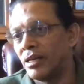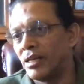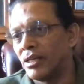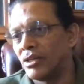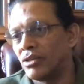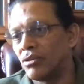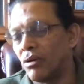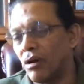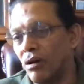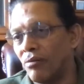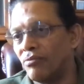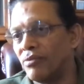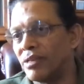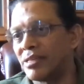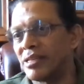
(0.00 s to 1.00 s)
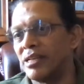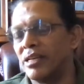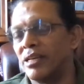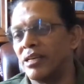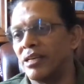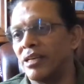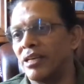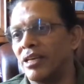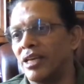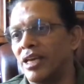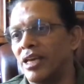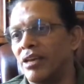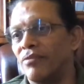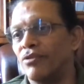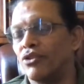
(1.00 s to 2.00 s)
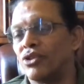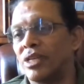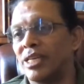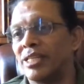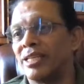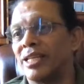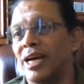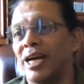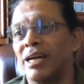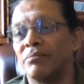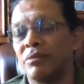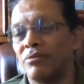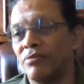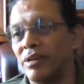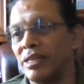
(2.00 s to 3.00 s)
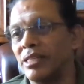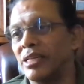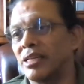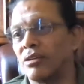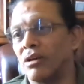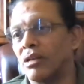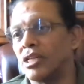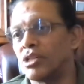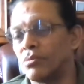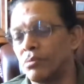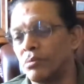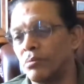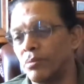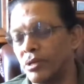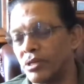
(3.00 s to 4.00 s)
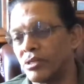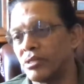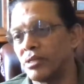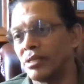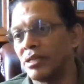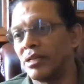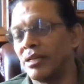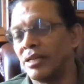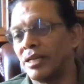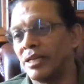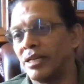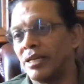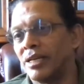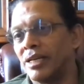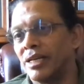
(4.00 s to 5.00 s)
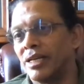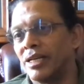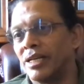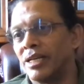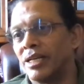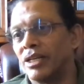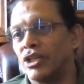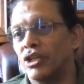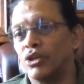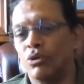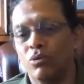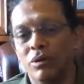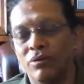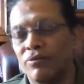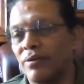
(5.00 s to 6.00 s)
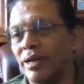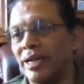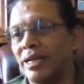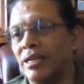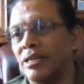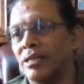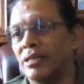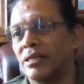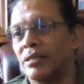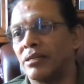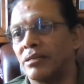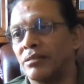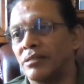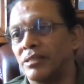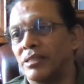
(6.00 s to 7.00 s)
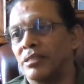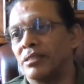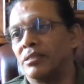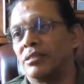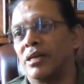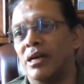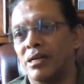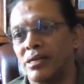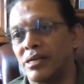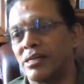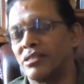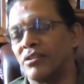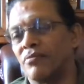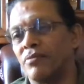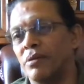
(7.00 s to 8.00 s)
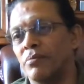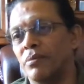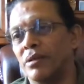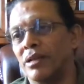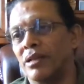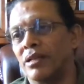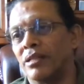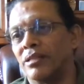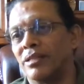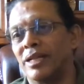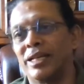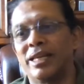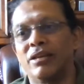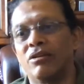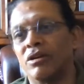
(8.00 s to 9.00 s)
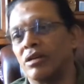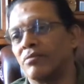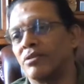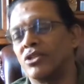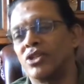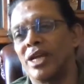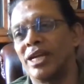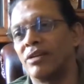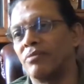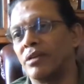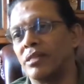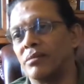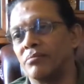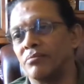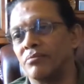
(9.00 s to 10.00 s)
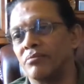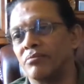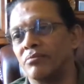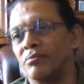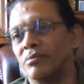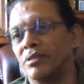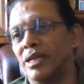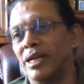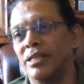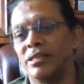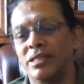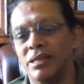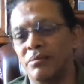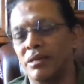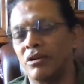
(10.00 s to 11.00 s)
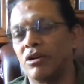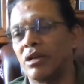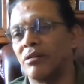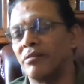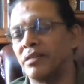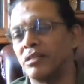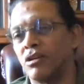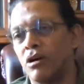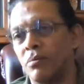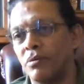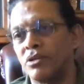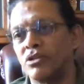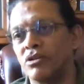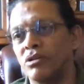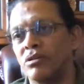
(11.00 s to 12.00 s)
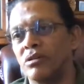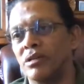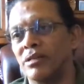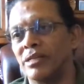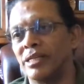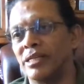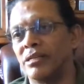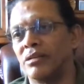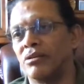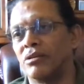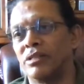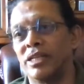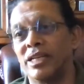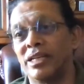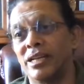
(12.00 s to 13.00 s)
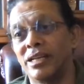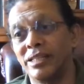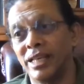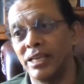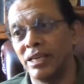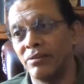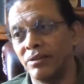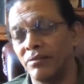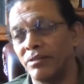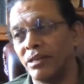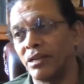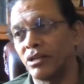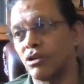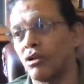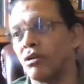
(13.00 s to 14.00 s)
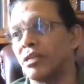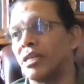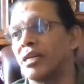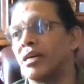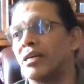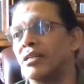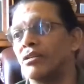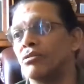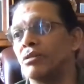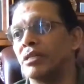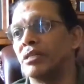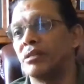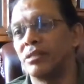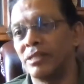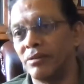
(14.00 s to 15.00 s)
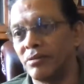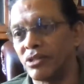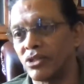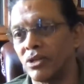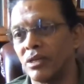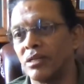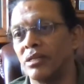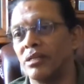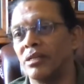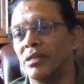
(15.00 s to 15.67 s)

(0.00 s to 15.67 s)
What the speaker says: So obviously, if you say that I am a Vedic knowledgeable person, you will find hundreds of people that cannot even chant Veda. Either they may not have had the opportunity to learn it, or they even if they are taught, they can't do it, they will struggle.